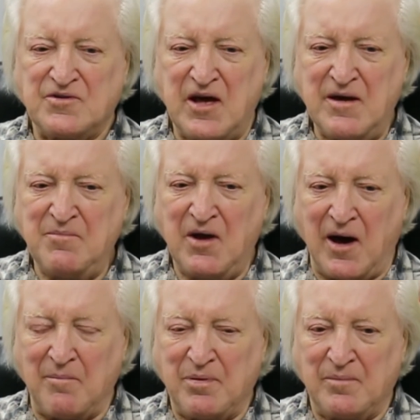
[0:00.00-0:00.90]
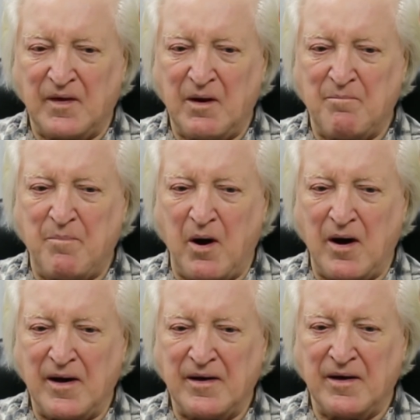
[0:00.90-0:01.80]
teamed up
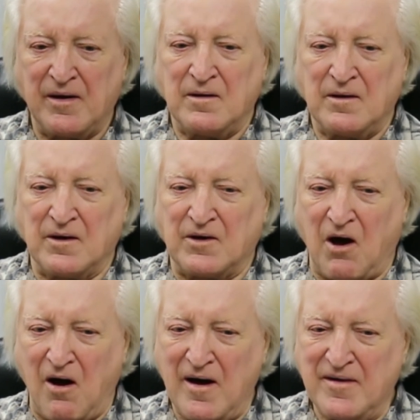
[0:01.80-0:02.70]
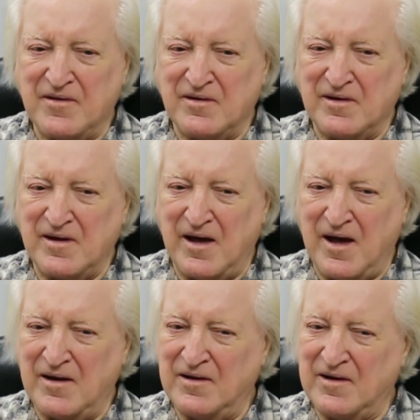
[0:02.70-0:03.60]
by a guy that
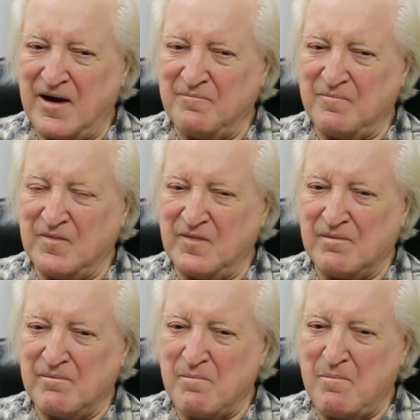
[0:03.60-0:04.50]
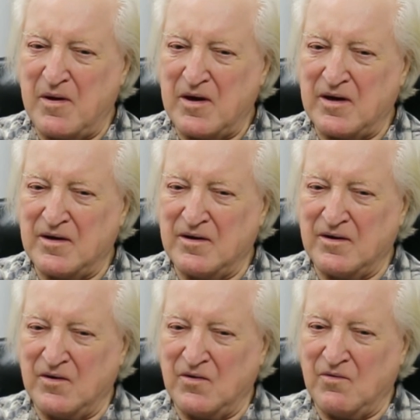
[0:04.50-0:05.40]
ended up being
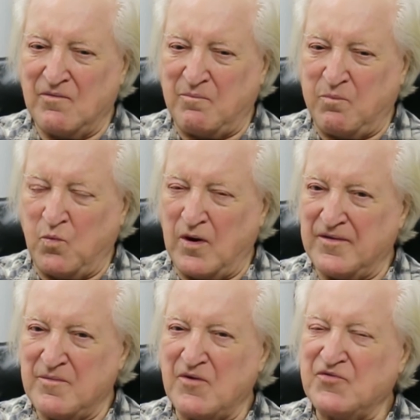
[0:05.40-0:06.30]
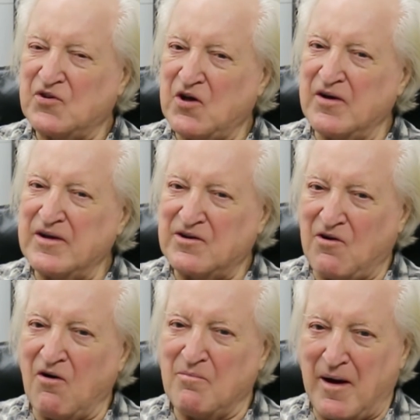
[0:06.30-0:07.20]
one of the most cunning
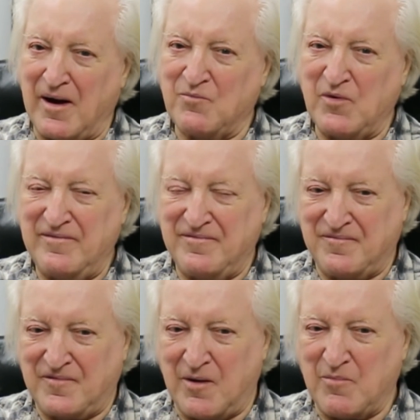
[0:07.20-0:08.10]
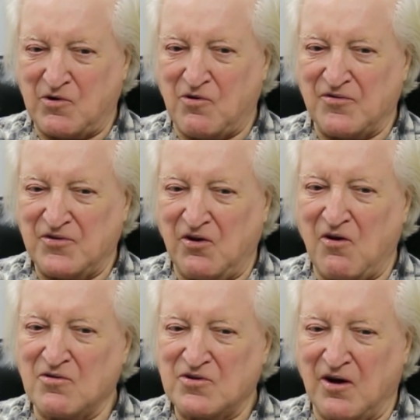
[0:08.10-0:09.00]
con man we've come across in a
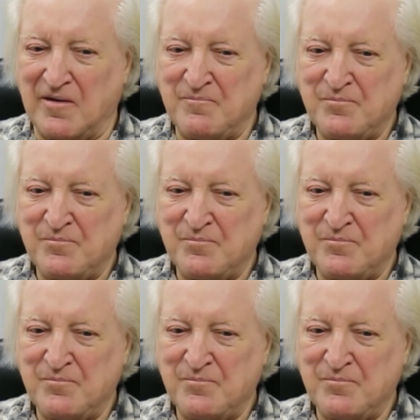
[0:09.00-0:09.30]
long time.